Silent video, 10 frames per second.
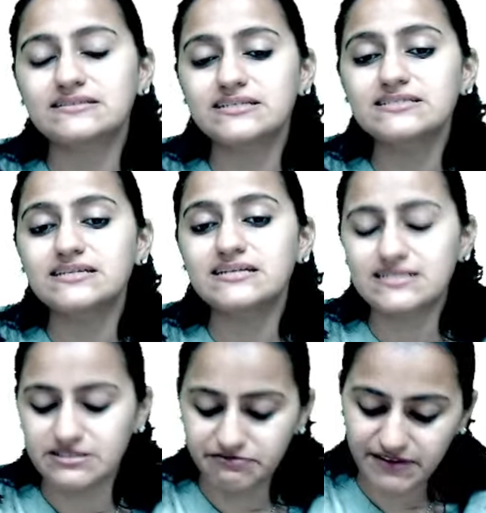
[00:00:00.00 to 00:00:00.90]
This is
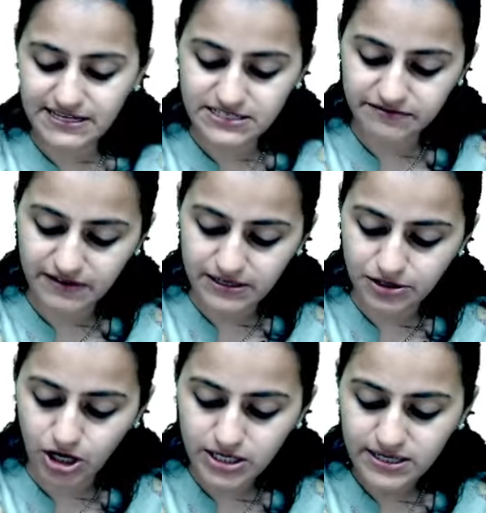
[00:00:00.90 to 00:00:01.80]
defective in
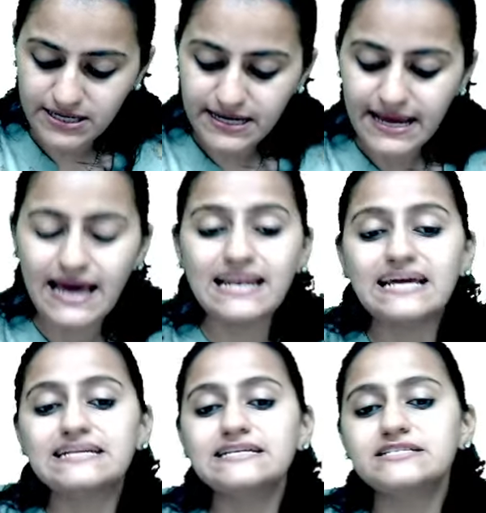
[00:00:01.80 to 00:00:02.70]
your
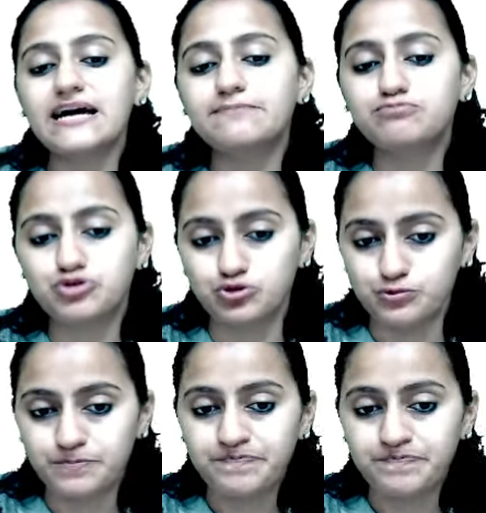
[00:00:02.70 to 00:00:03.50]
LAD type 2.